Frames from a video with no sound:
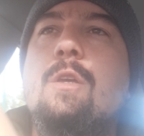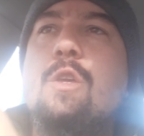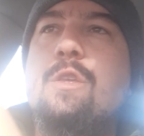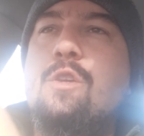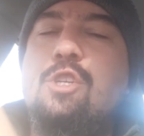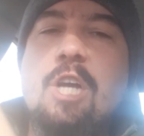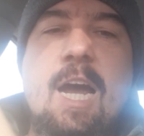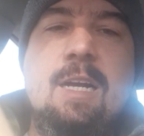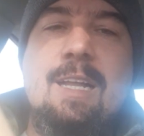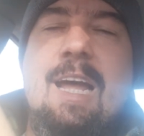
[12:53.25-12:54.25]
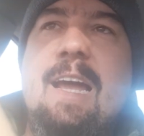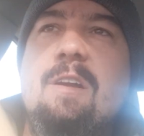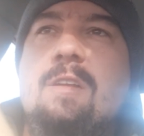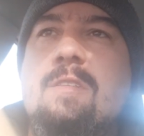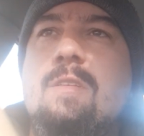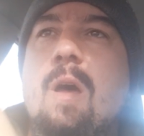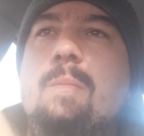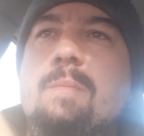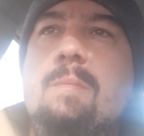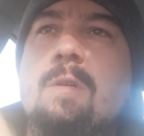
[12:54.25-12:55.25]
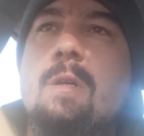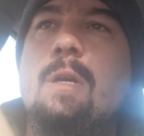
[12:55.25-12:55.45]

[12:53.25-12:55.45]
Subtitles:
You shine a light on something.